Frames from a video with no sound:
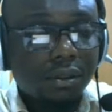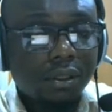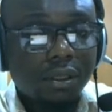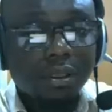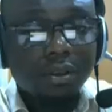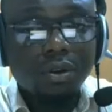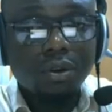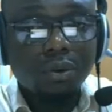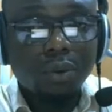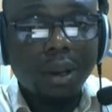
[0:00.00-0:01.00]
You
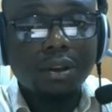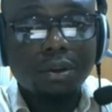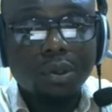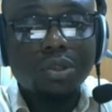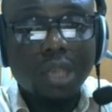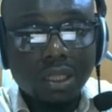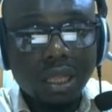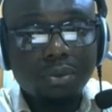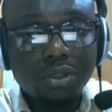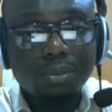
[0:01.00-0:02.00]
know, when you use health and
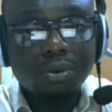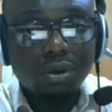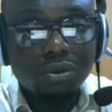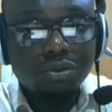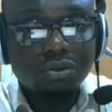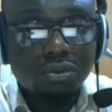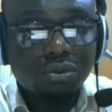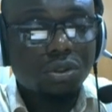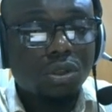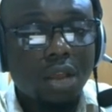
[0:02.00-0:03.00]
beauty products to
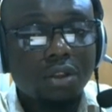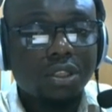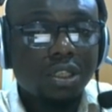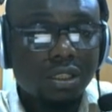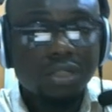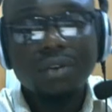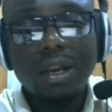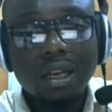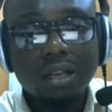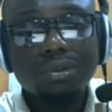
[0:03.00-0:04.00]
show that your skin is fine,
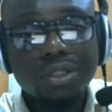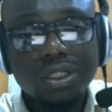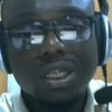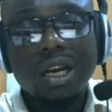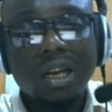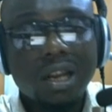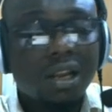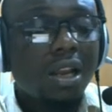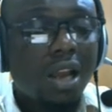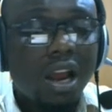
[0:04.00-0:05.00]
and you do shakara
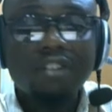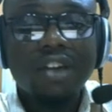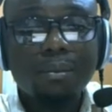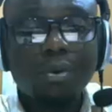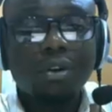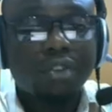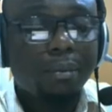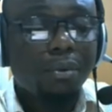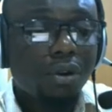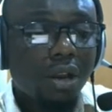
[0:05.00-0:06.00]
and fine boy
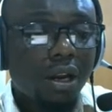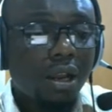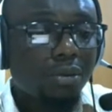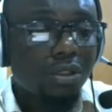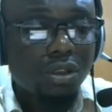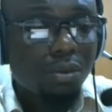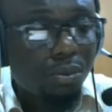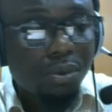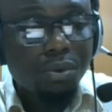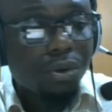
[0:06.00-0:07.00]
all around and be disturbing
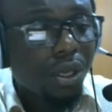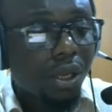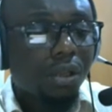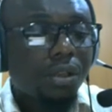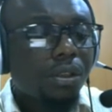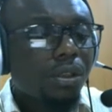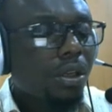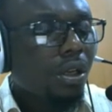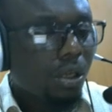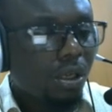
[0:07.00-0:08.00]
people here.
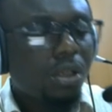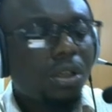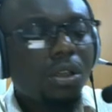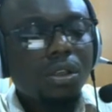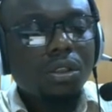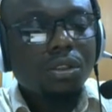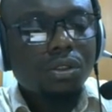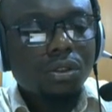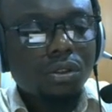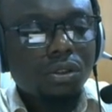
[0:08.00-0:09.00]
So